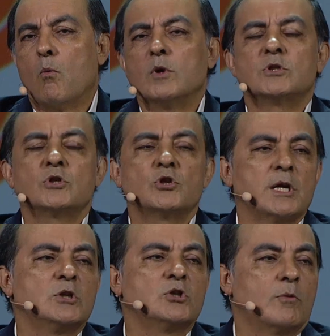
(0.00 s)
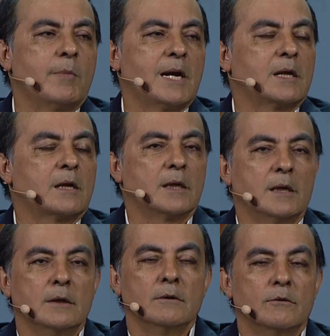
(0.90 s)
What's changed
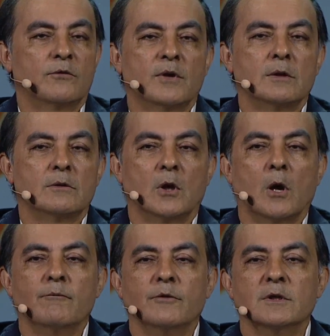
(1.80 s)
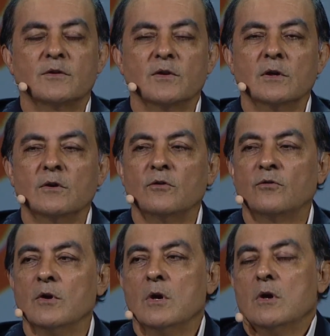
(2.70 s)
dramatically, and to state the obvious, is